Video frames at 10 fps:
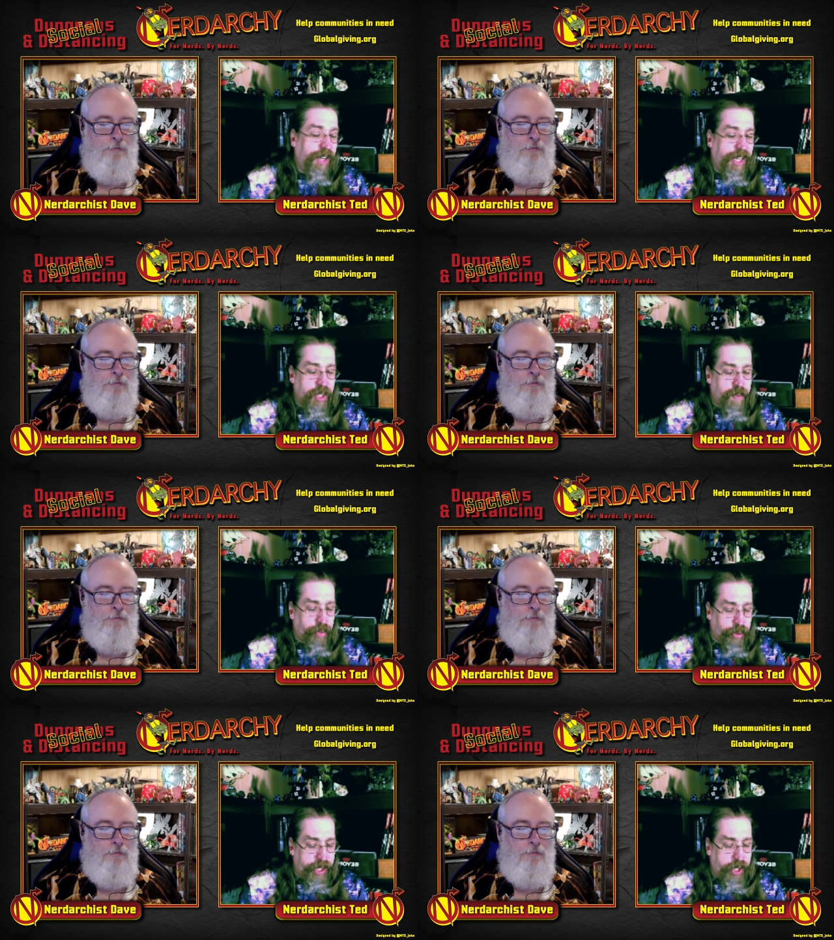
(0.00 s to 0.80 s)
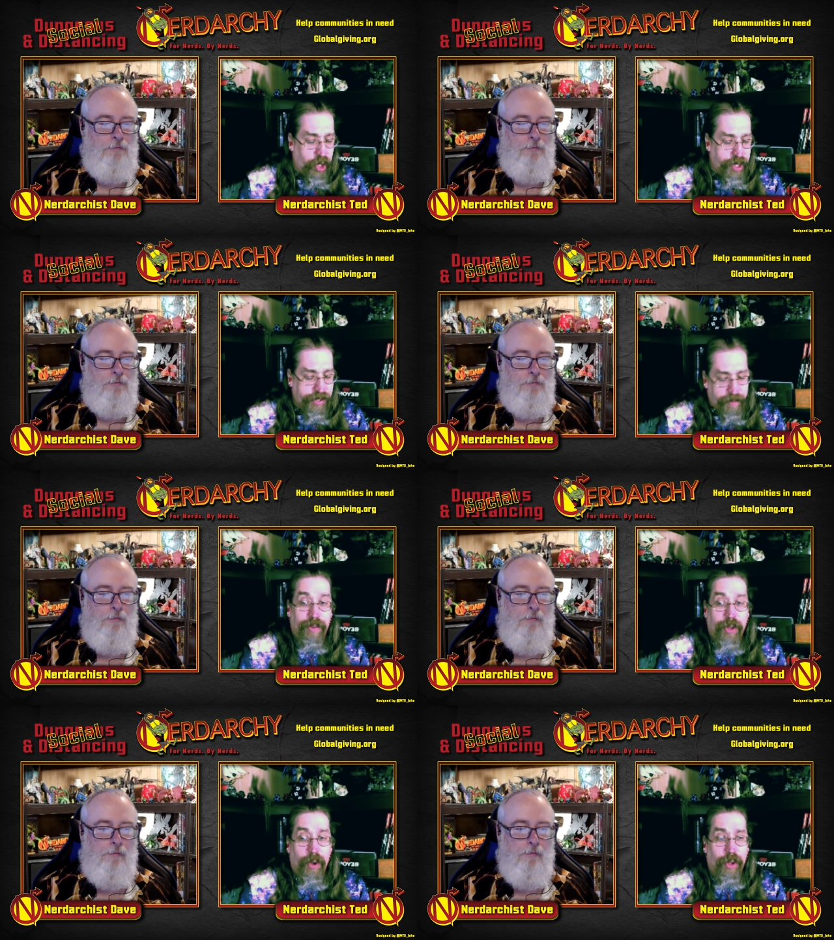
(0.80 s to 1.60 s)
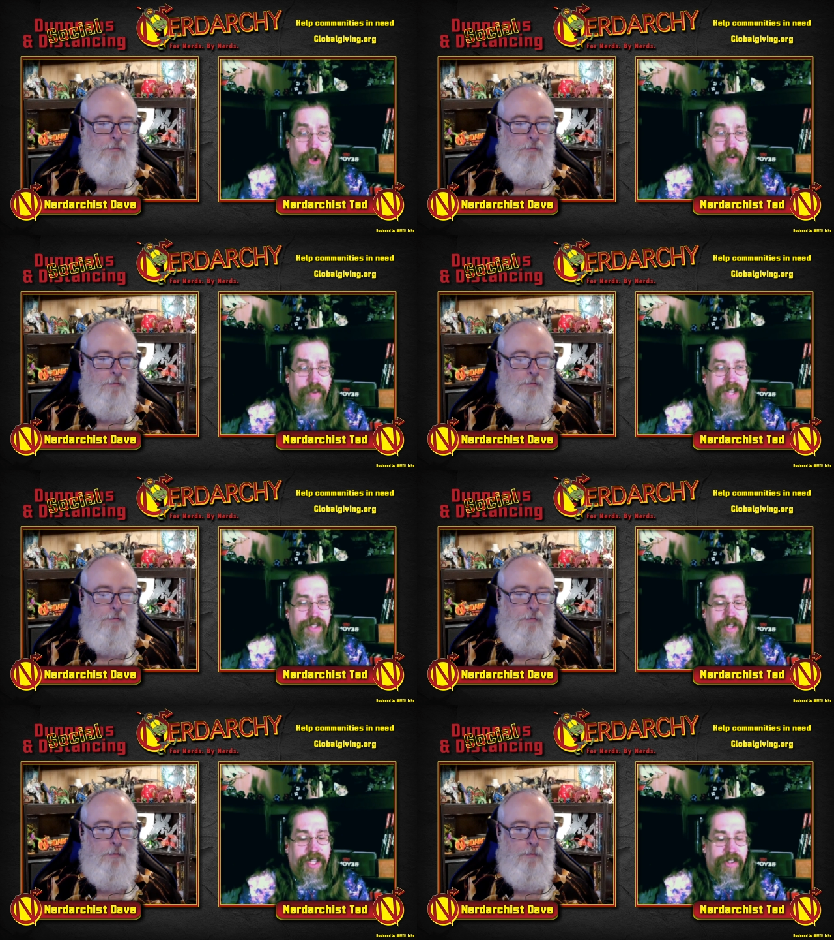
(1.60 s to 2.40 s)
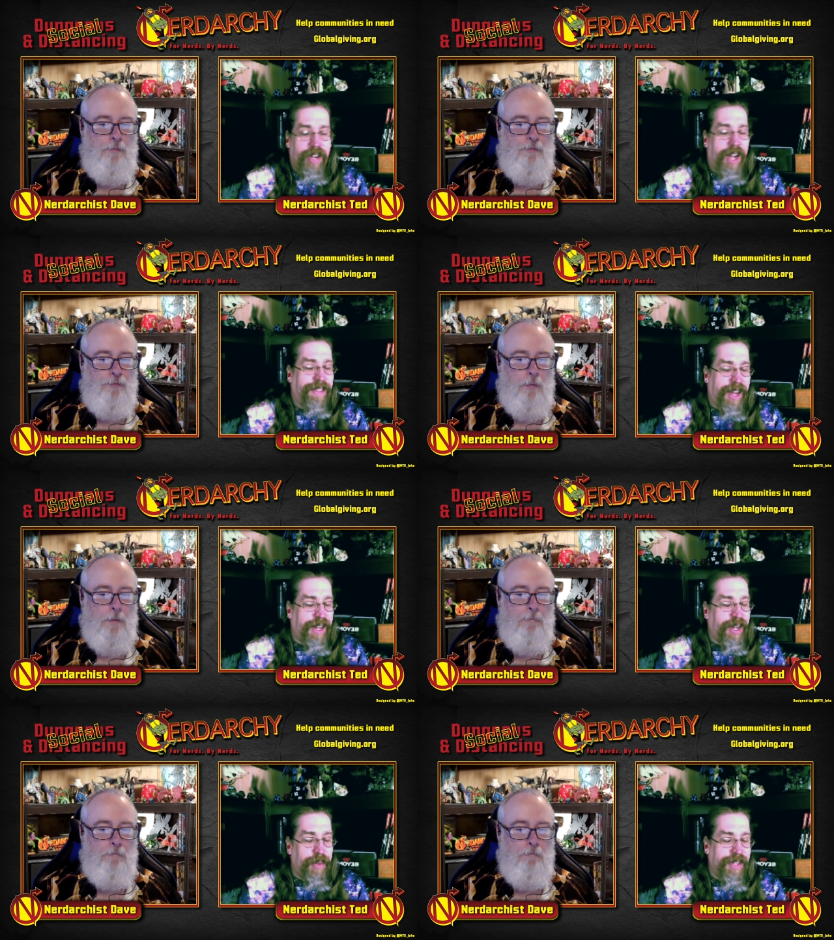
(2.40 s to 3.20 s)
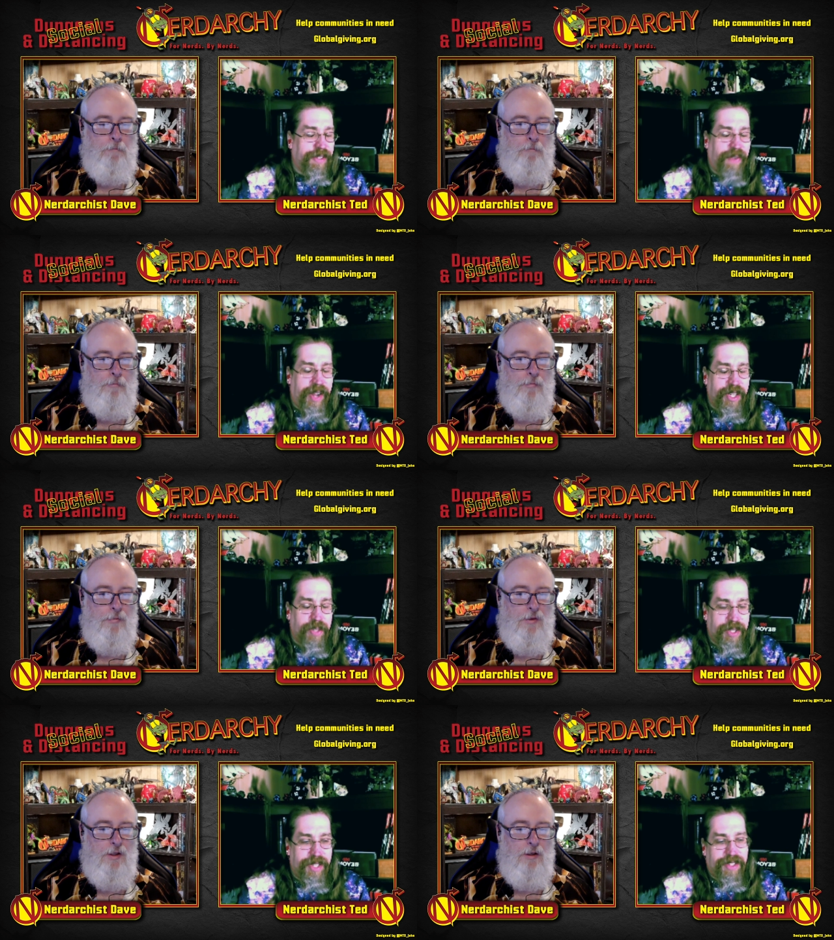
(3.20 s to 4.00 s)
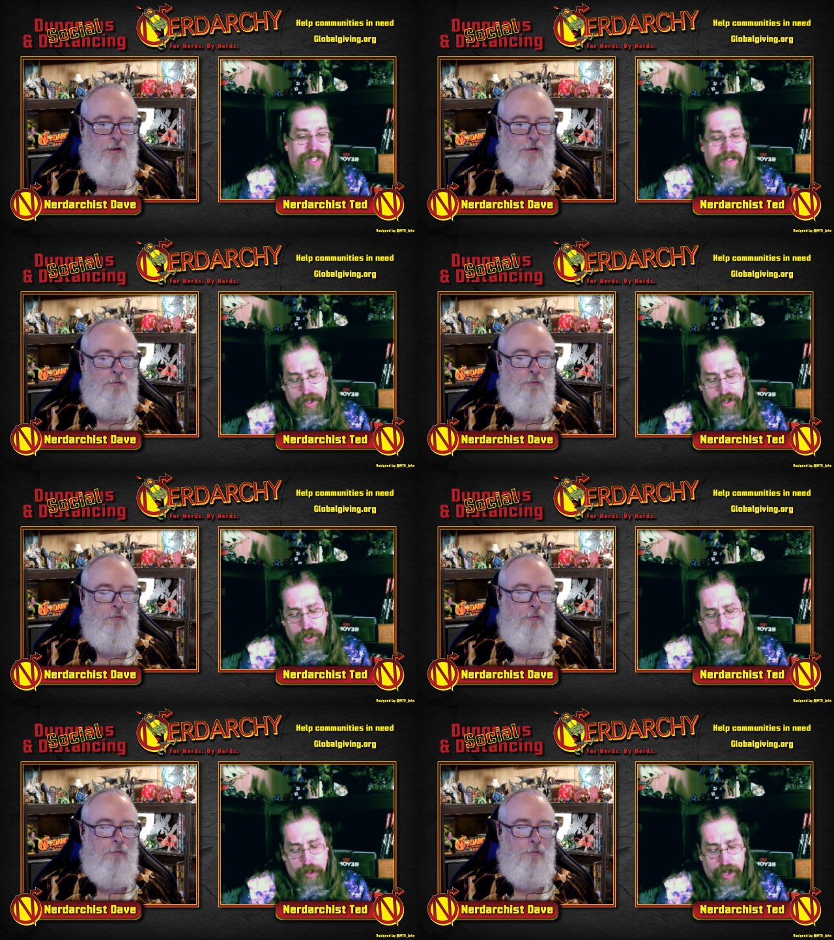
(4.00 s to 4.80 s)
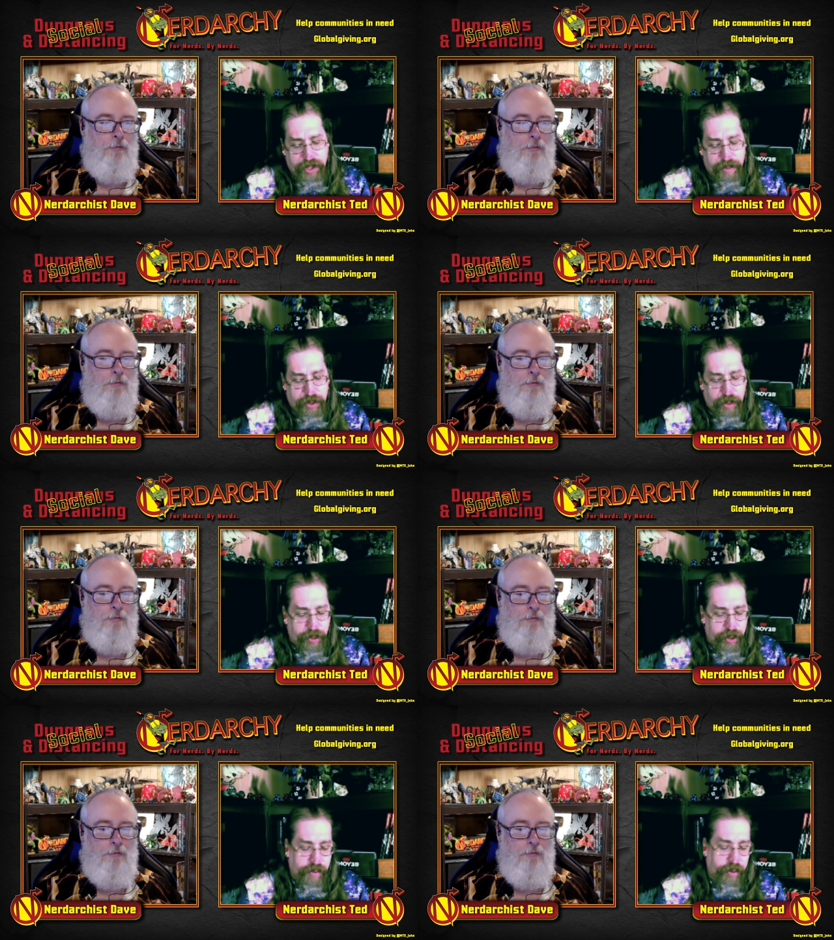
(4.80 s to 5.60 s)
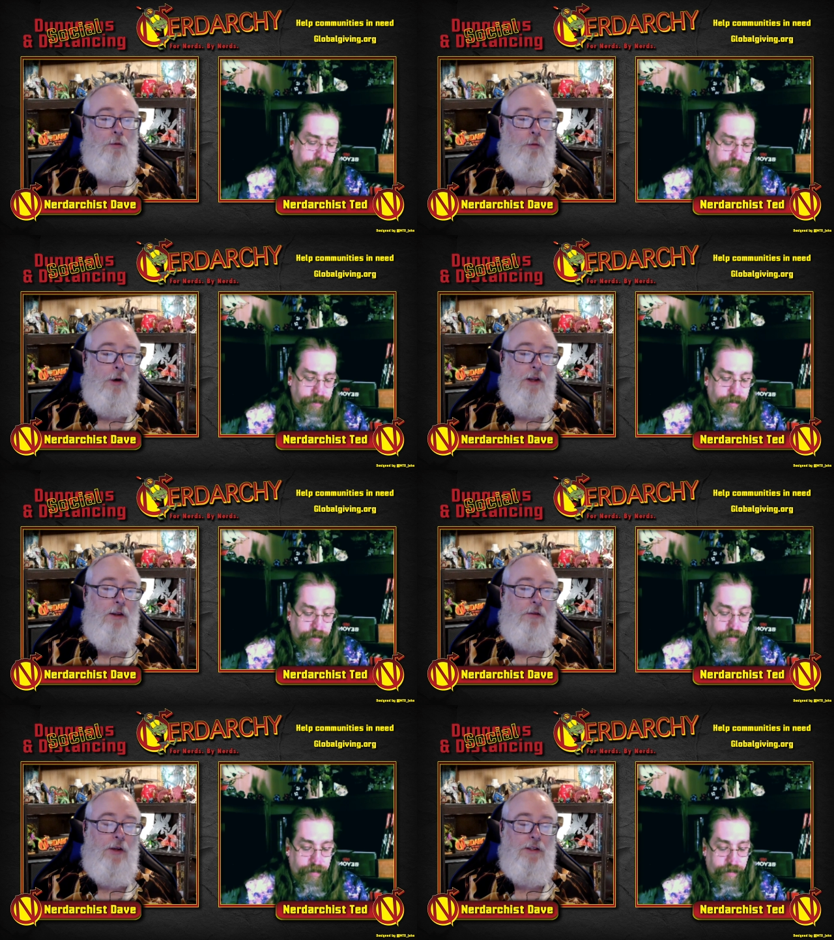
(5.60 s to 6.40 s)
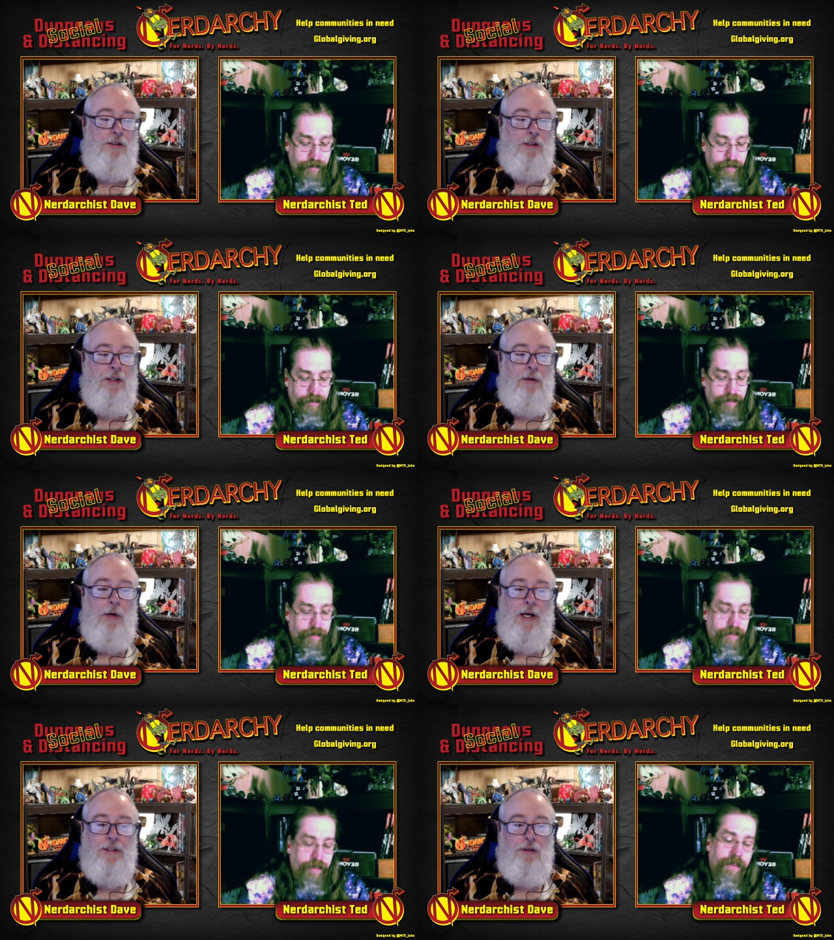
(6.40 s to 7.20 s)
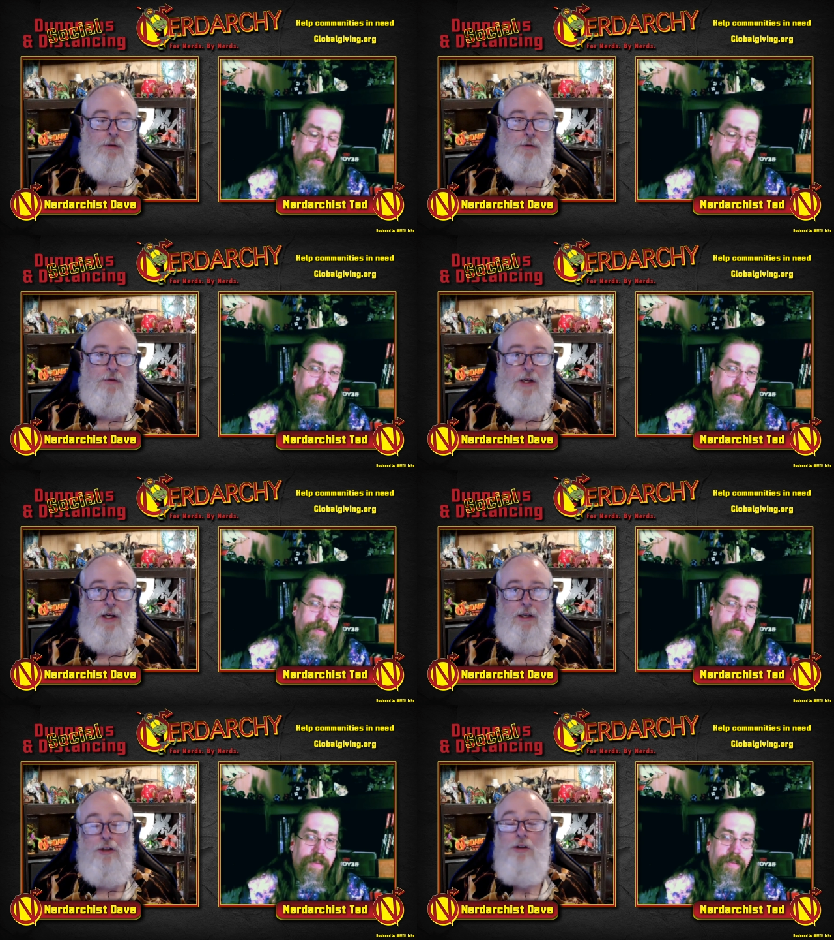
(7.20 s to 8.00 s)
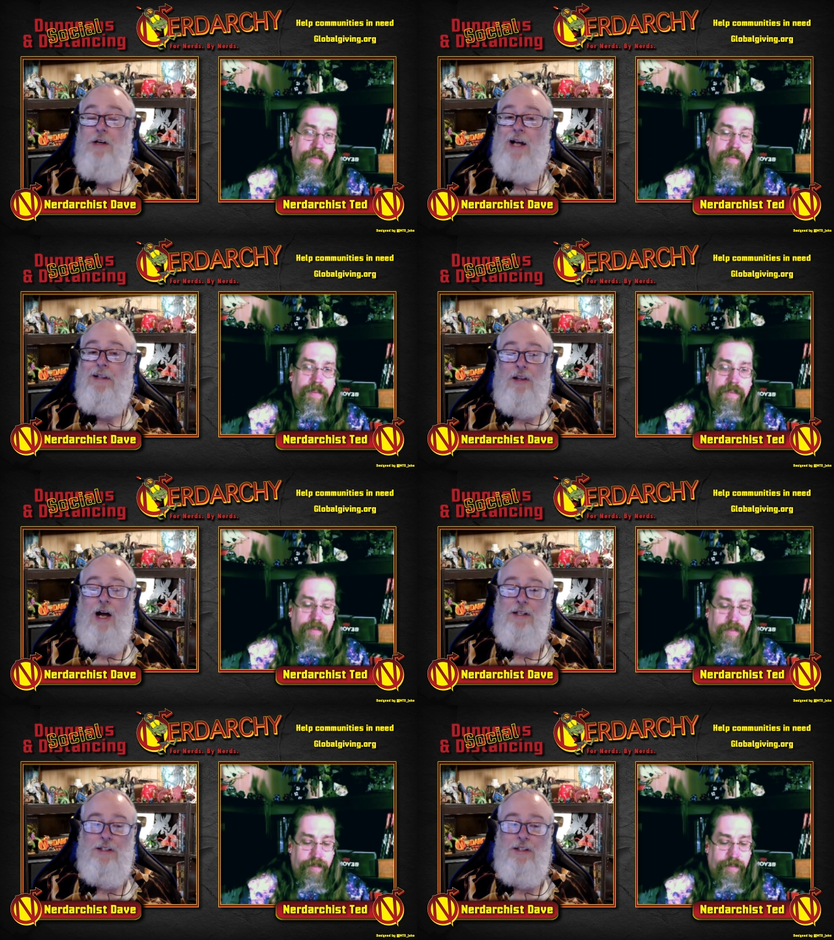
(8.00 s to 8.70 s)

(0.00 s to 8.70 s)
Speaker 1: is pretty awesome. No long range, so like they're not attacking with disadvantage with these things. Super awesome, super useful.
Speaker 2: One of the things to keep in mind too that you're not locked